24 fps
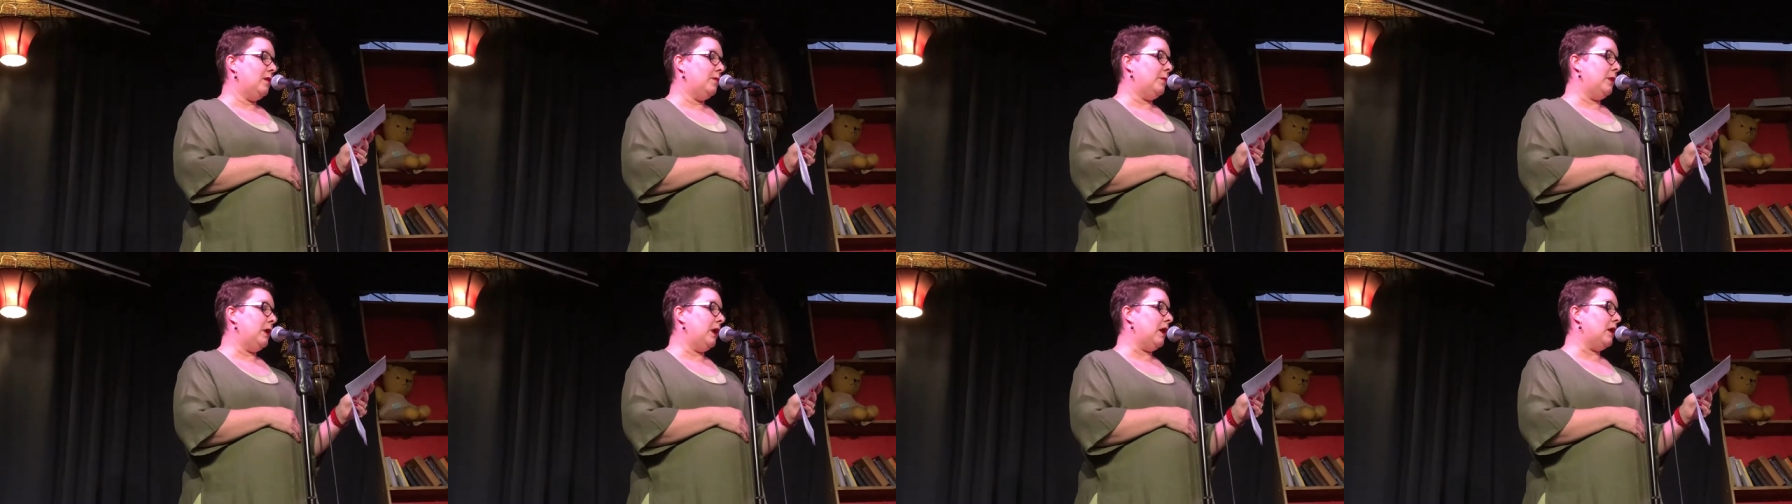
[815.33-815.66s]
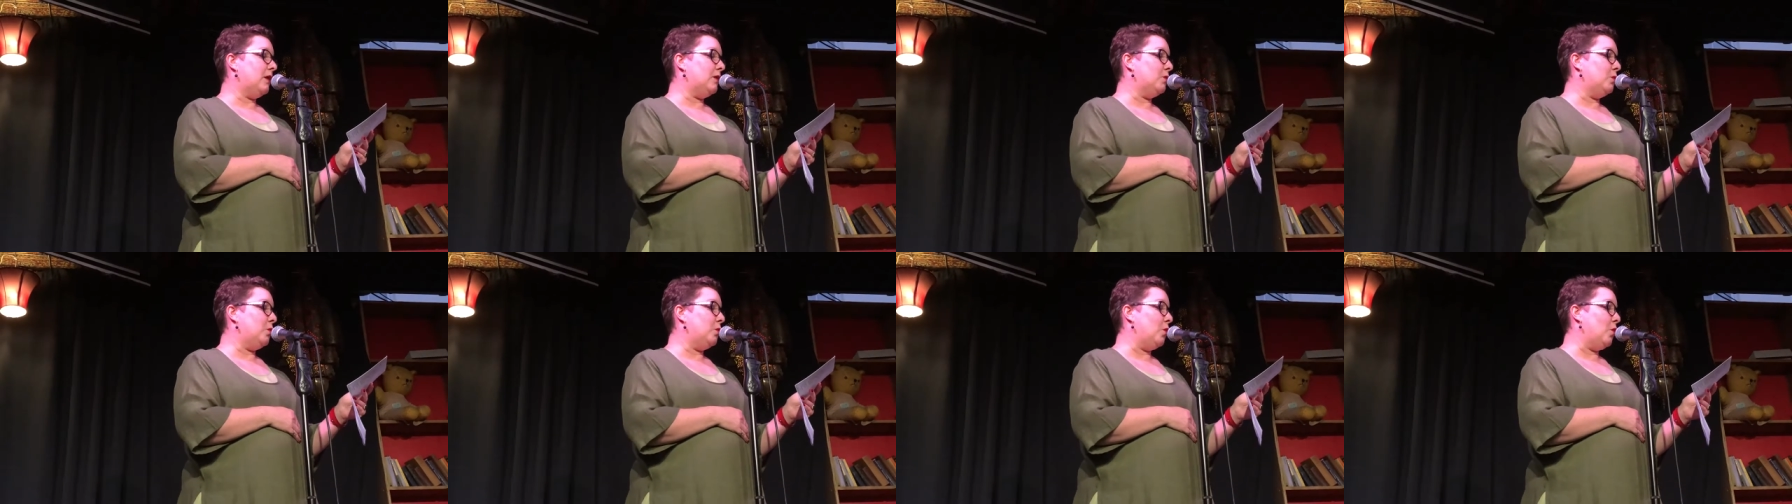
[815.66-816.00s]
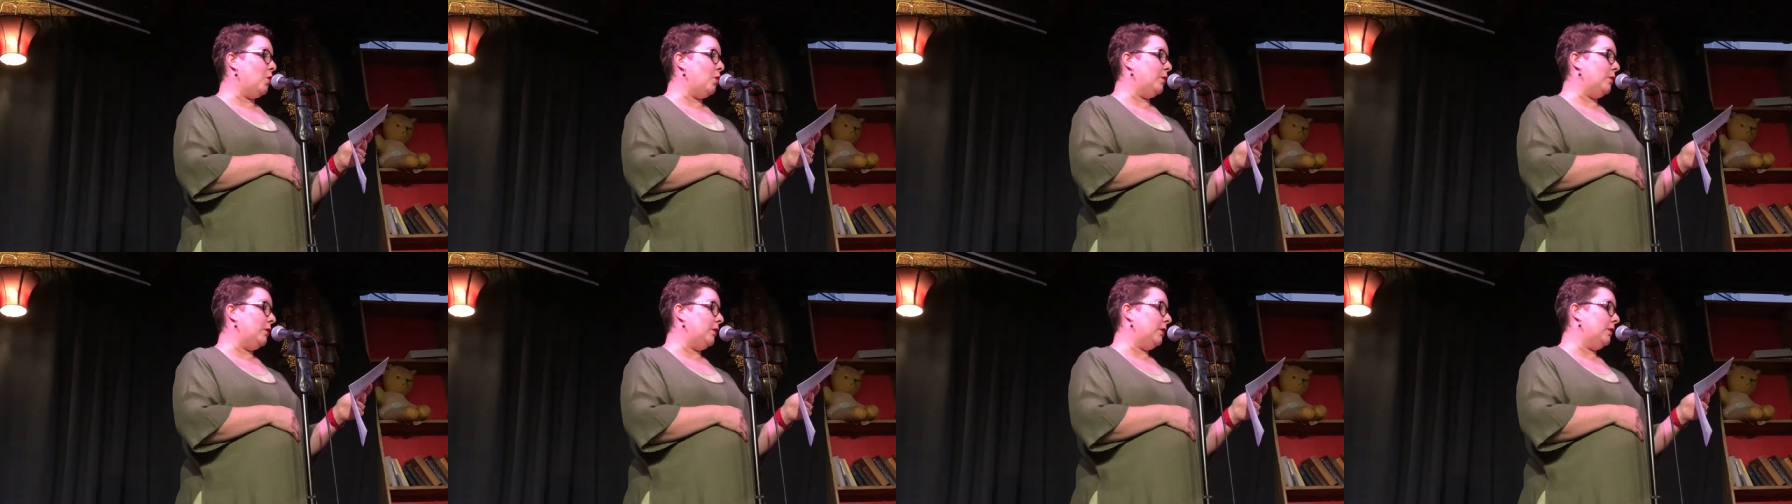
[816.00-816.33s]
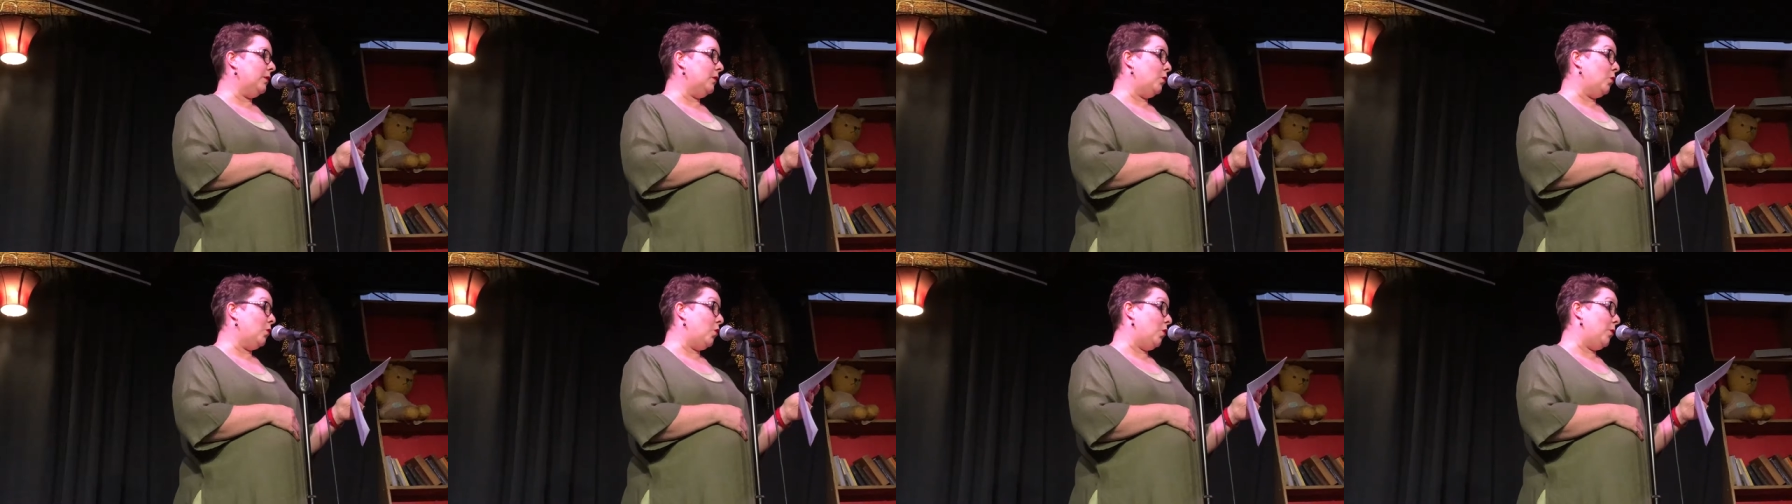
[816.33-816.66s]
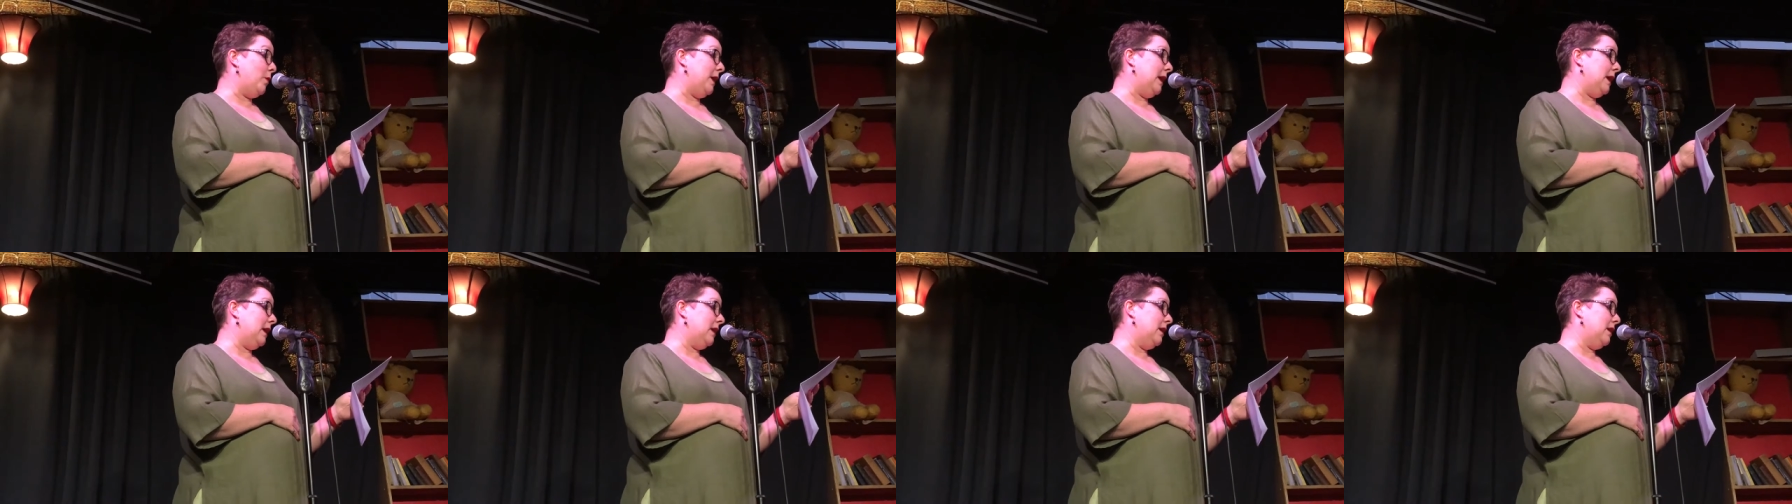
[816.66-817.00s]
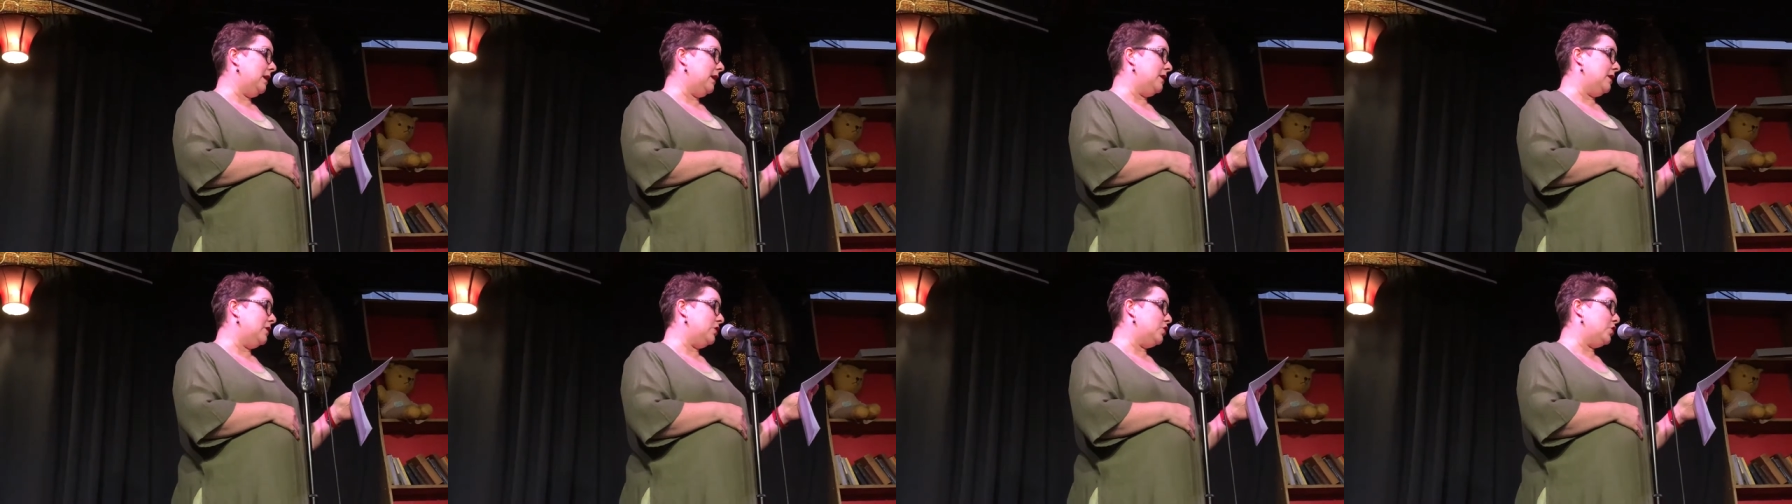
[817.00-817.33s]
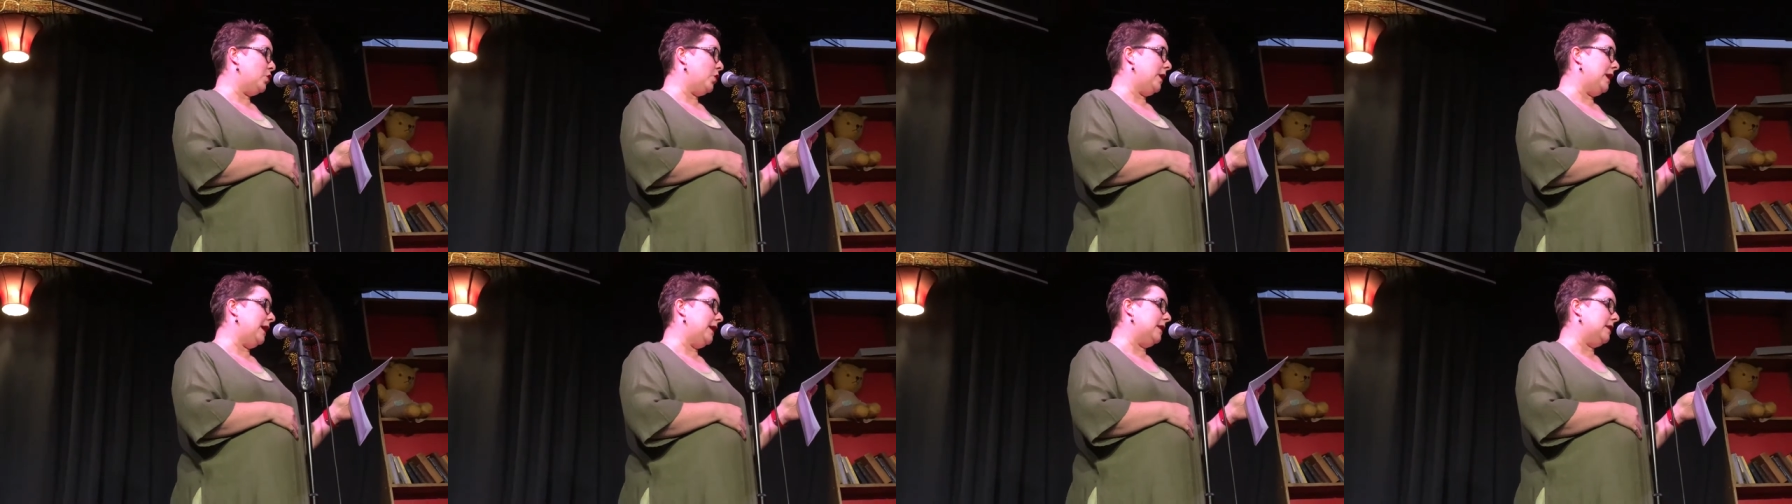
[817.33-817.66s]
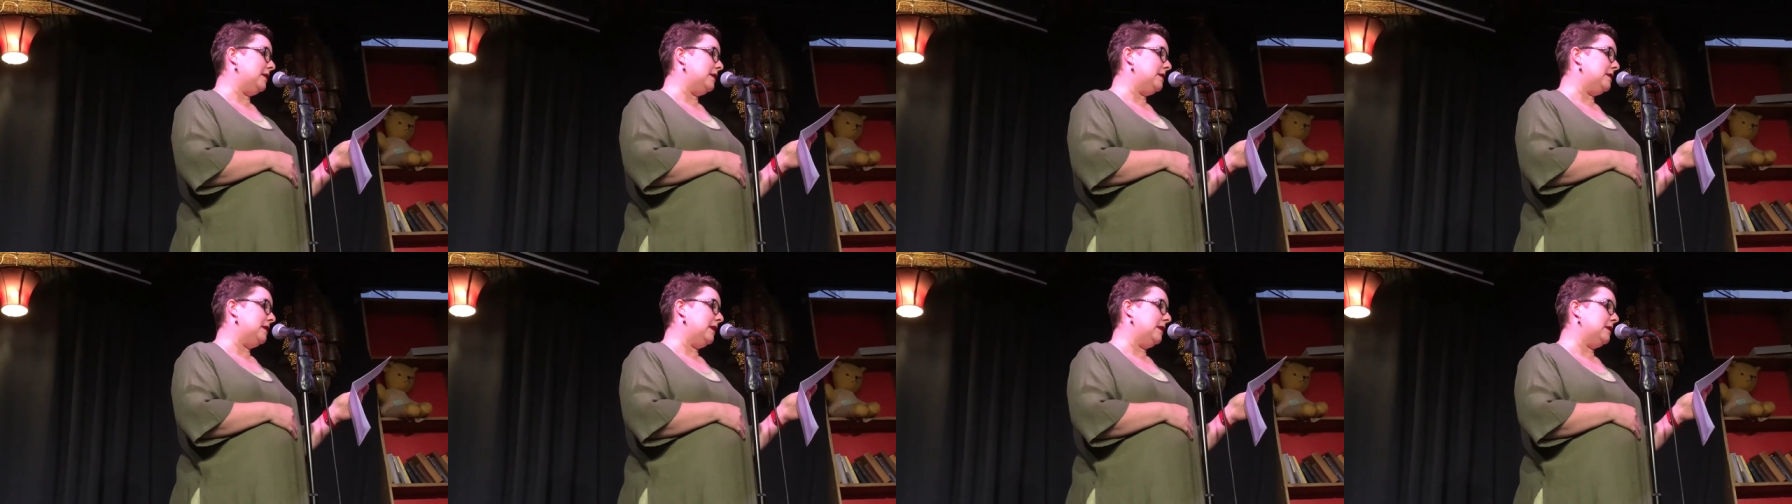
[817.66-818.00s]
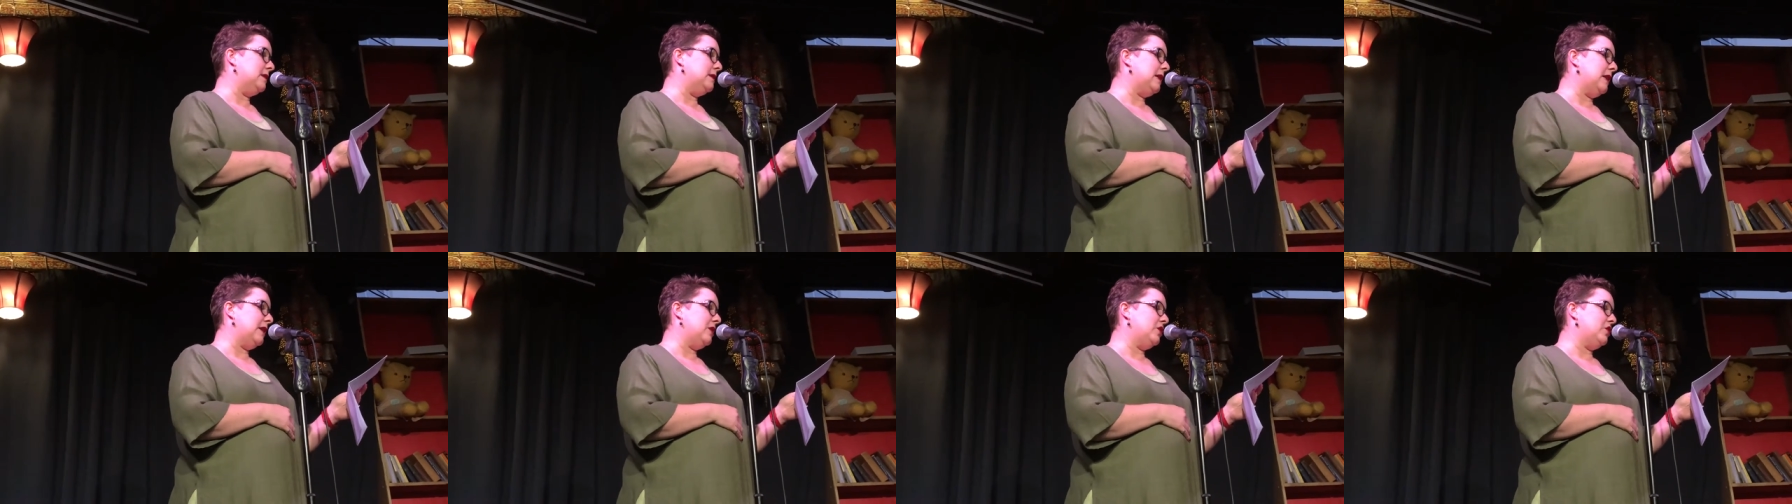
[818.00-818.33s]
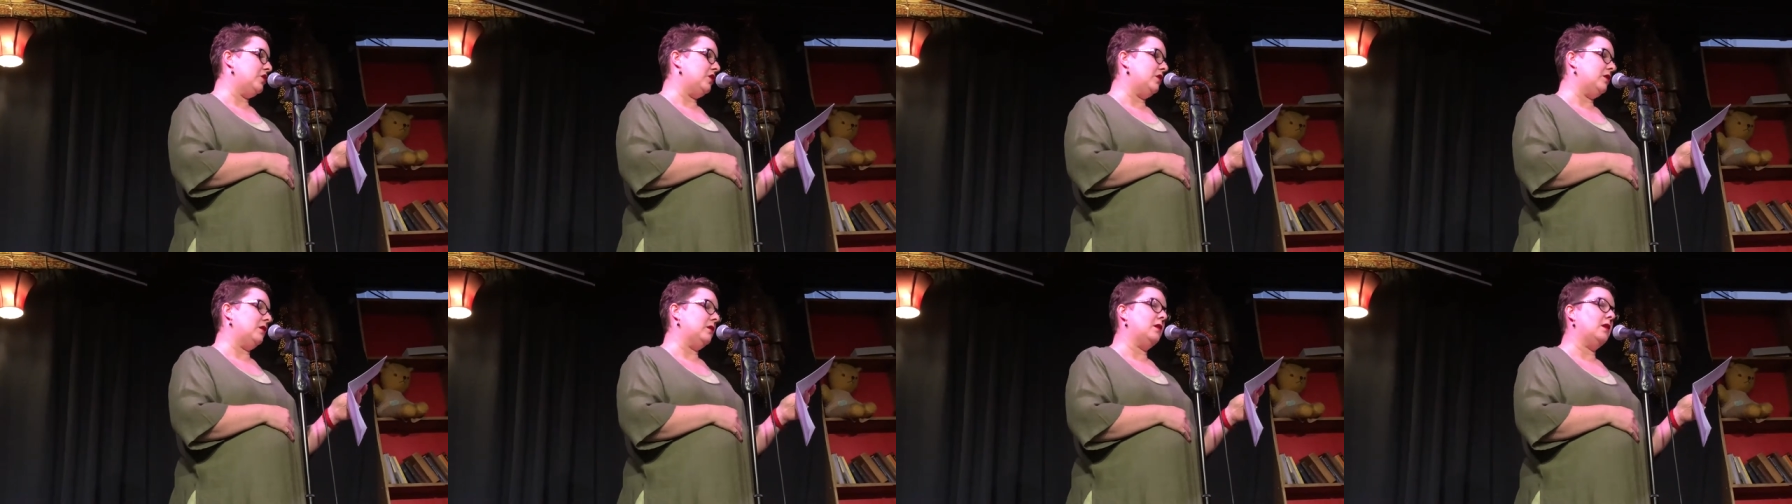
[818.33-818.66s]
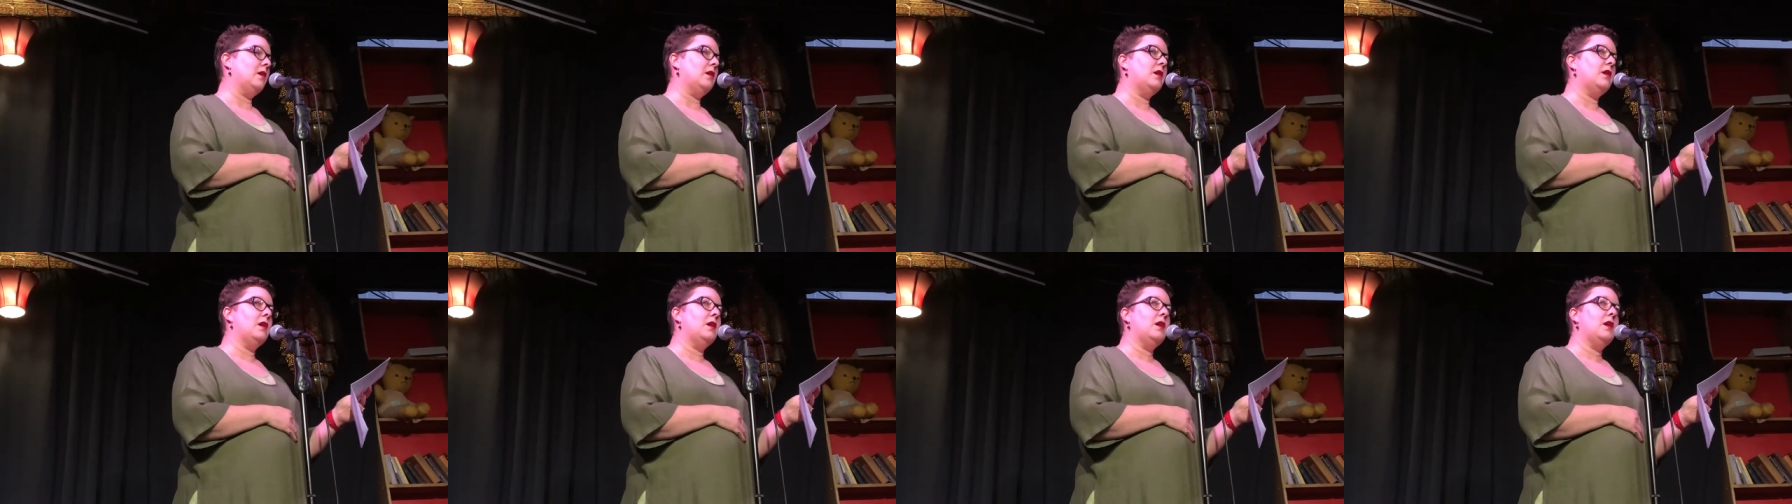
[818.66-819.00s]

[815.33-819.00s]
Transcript: blood warming, enjoying the sensation,